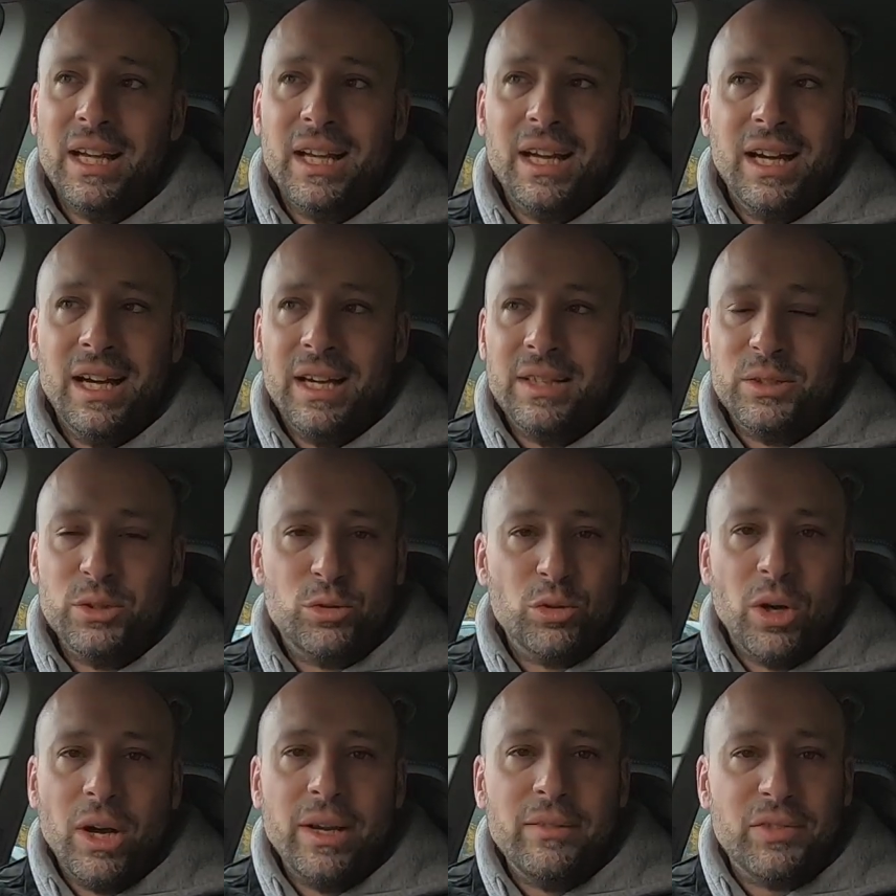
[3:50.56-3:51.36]
the
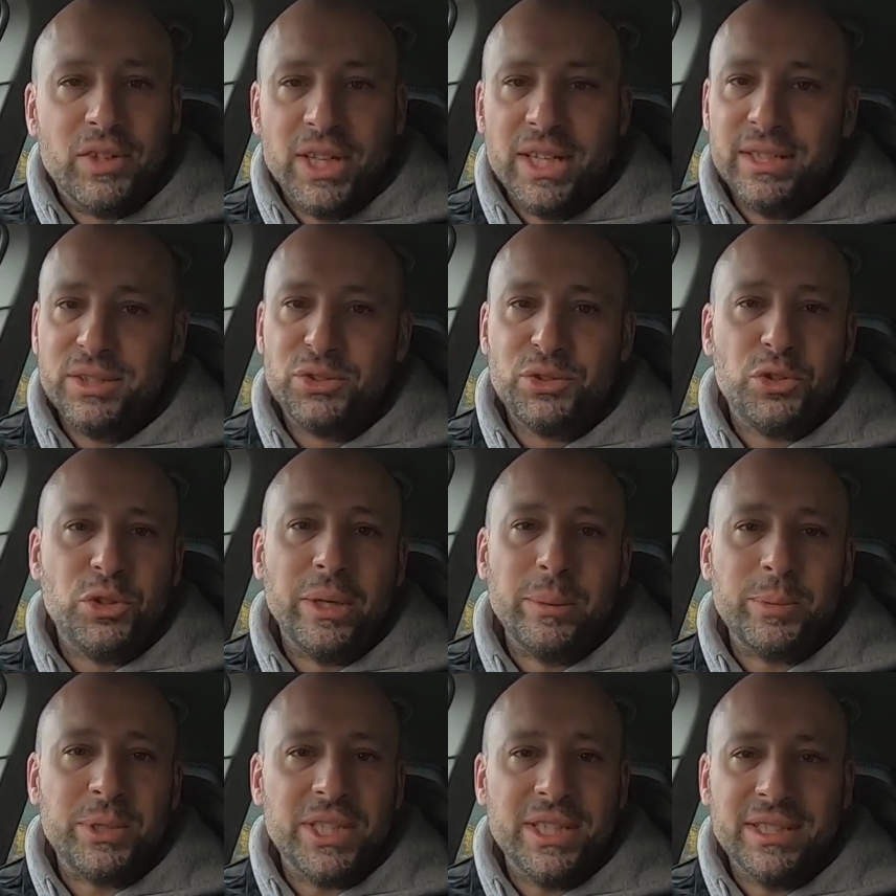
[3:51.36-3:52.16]
drive gear is
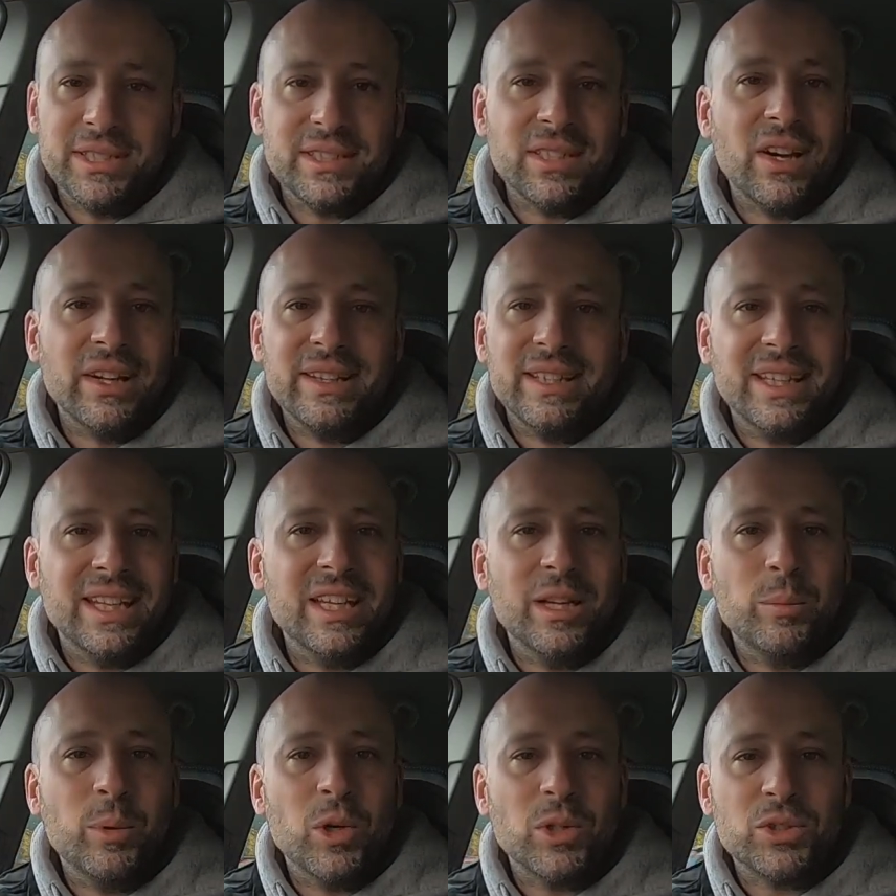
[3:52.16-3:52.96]
stripped inside the
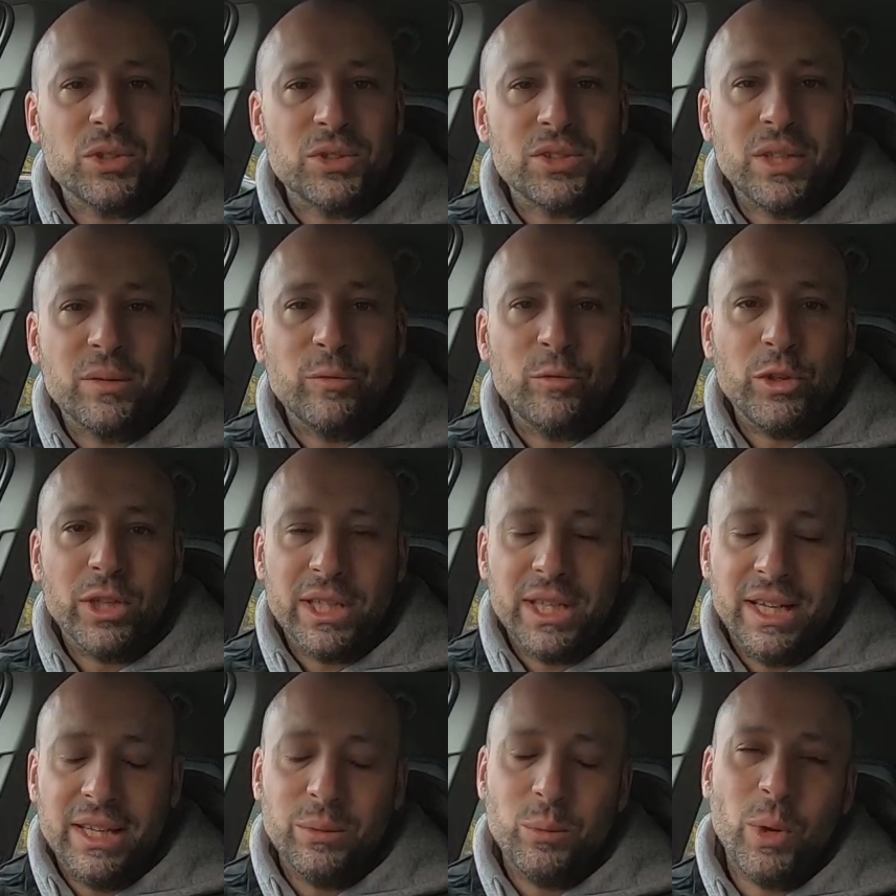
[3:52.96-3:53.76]
gearbox or
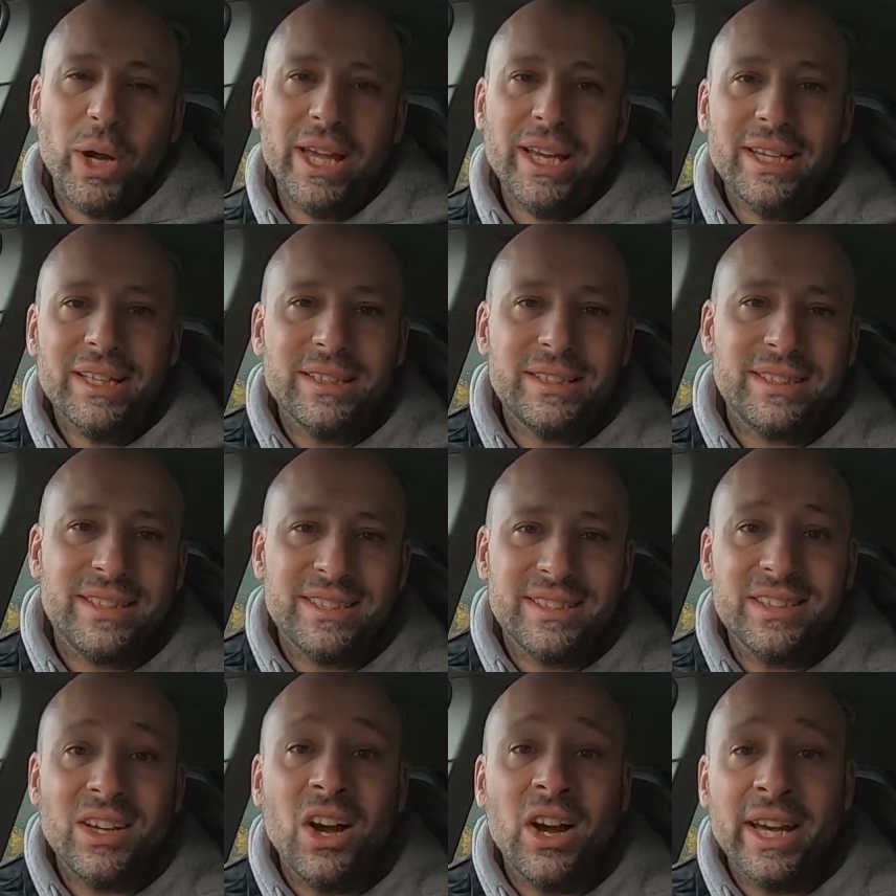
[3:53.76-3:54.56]
something. Now the way it's
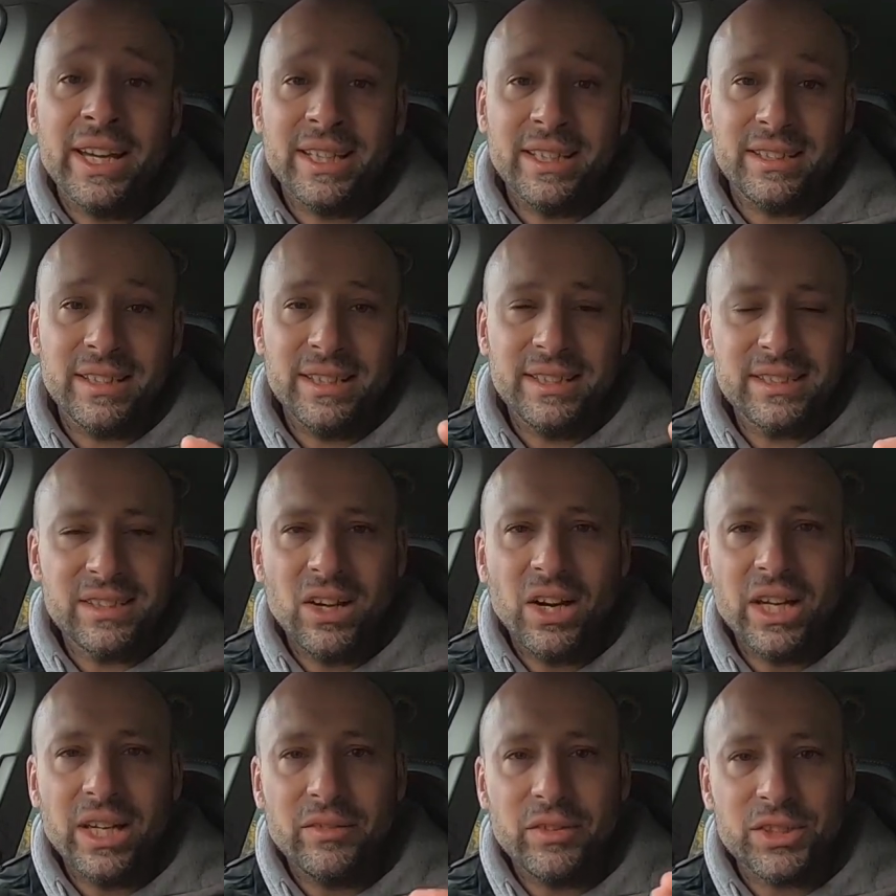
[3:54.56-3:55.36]
designed, it's
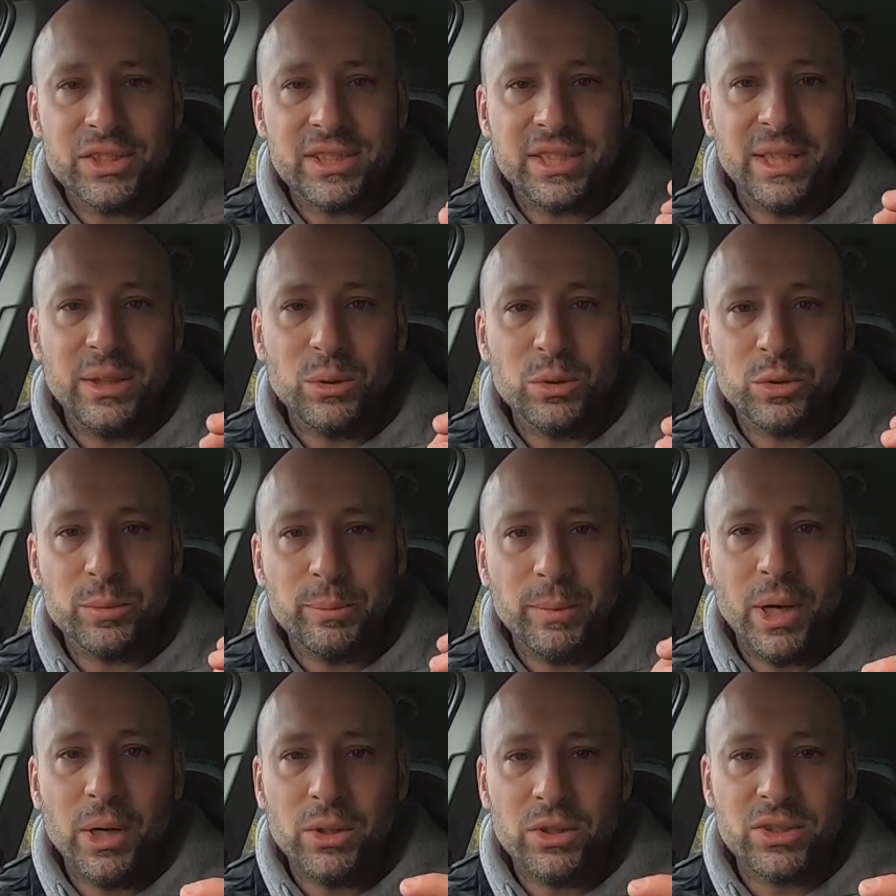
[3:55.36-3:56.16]
kind of a sealed
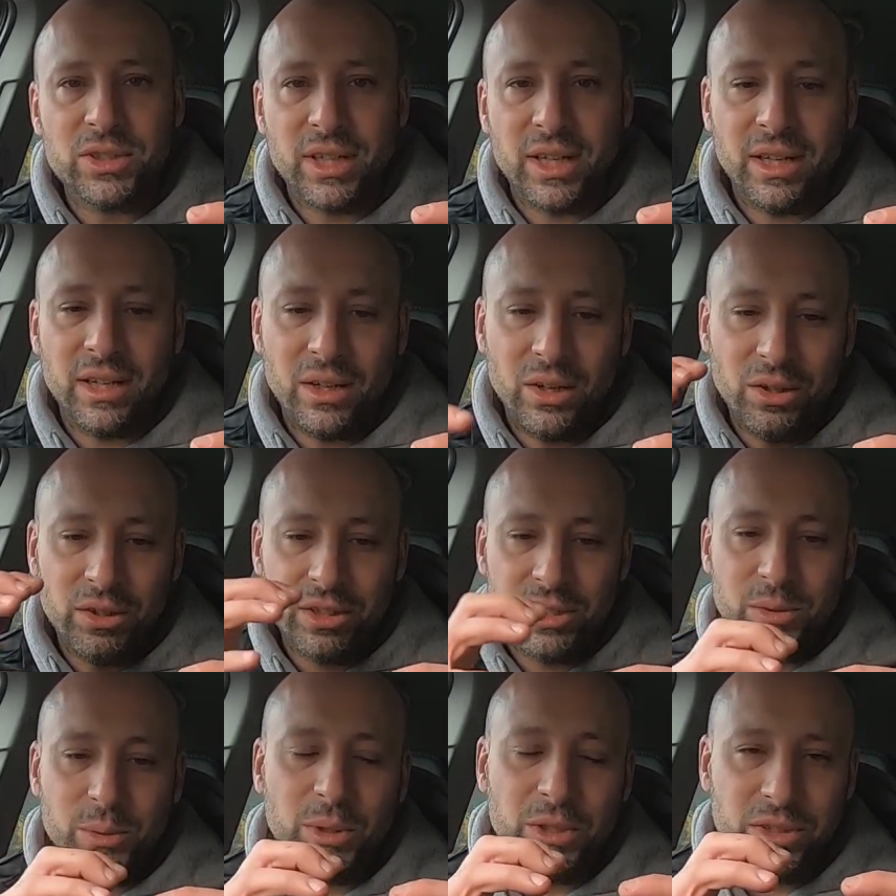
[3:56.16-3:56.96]
motor
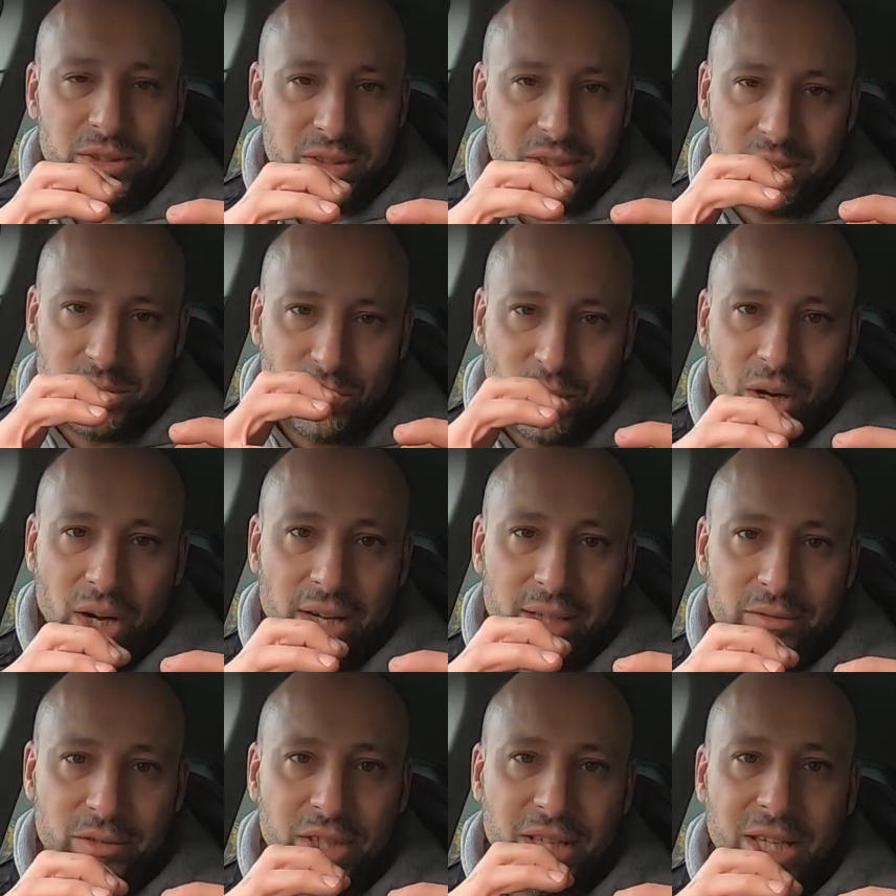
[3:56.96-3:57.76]
onto the
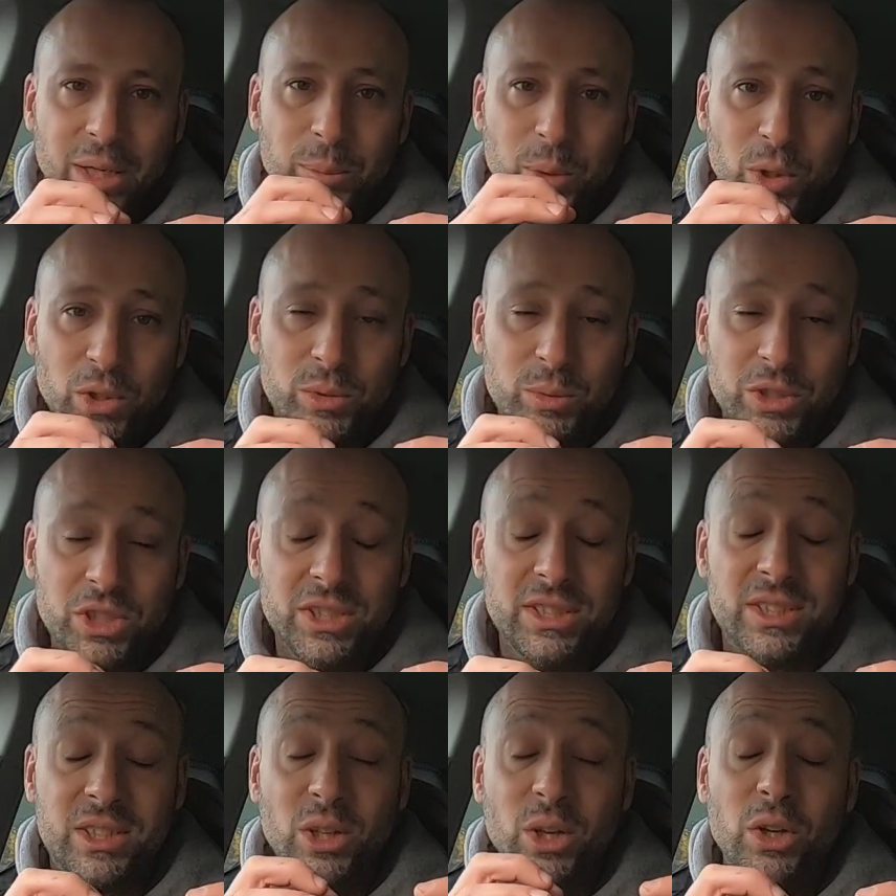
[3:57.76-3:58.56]
drive gearbox, which
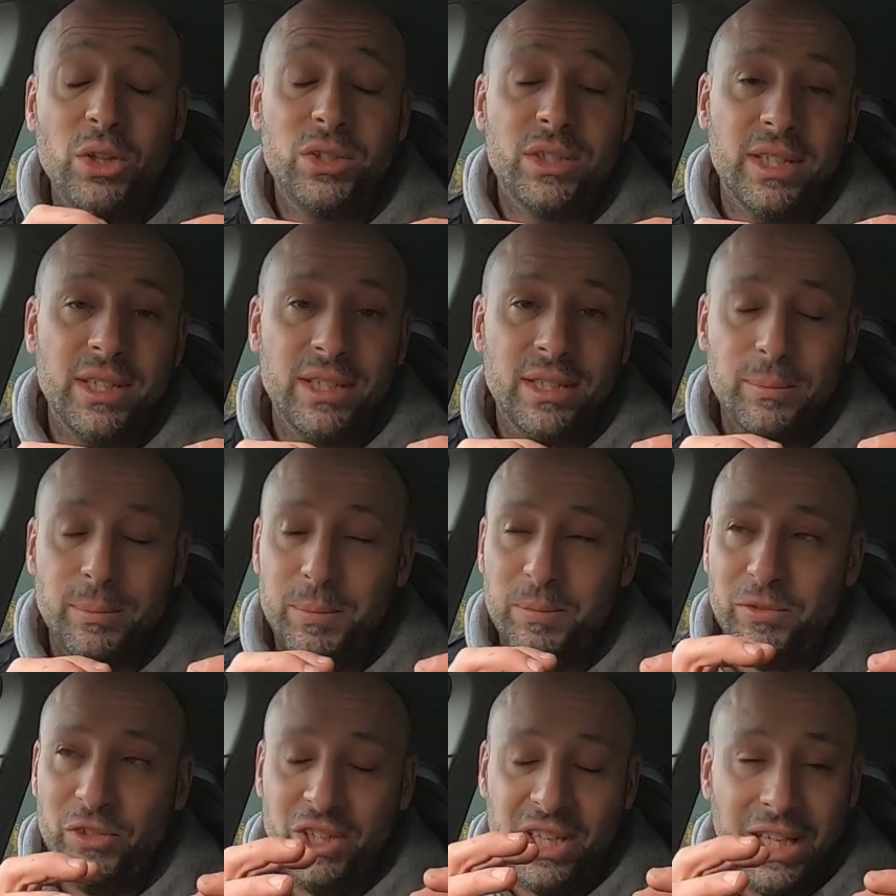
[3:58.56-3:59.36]
is good
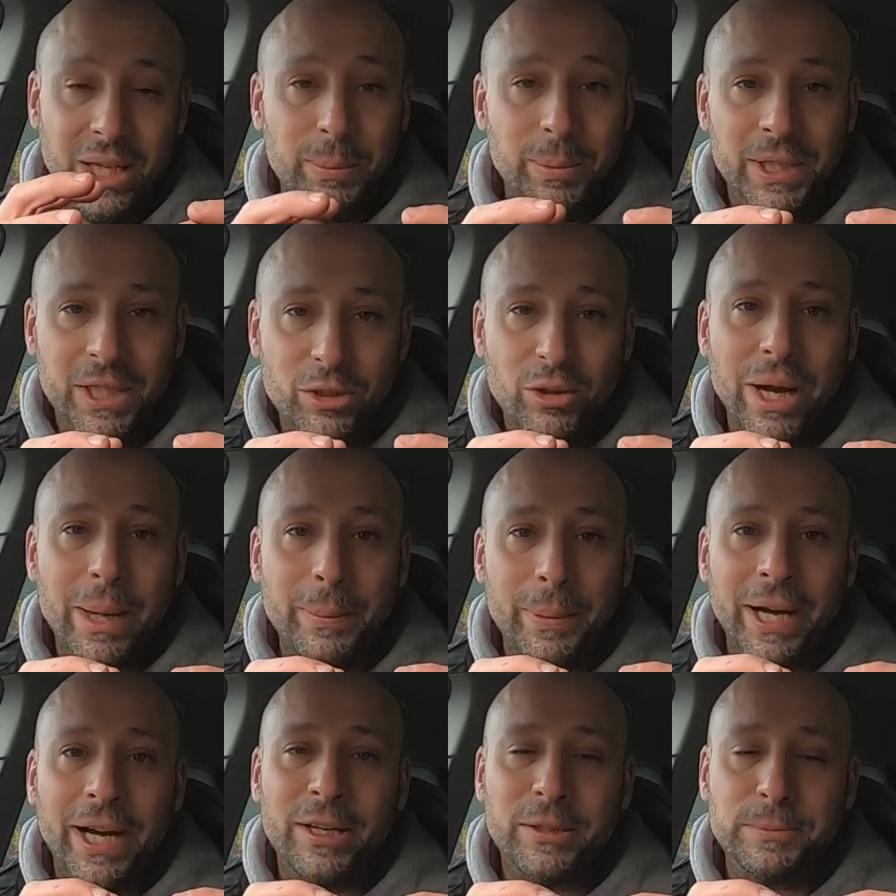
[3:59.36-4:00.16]
for keeping
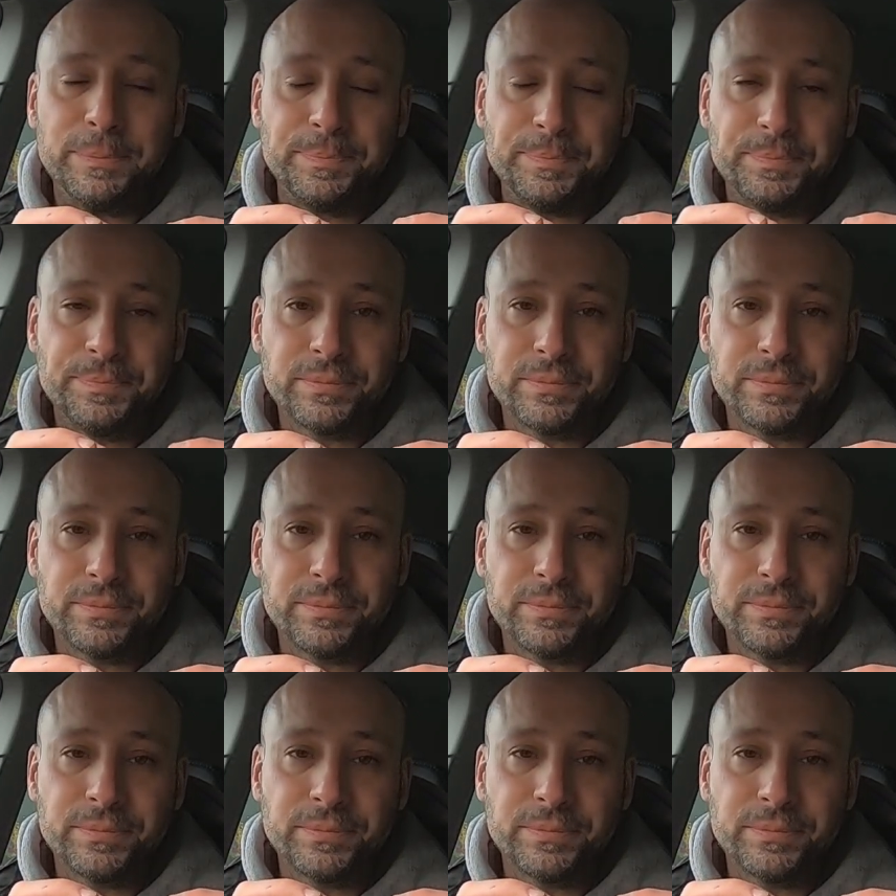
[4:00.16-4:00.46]
crap out.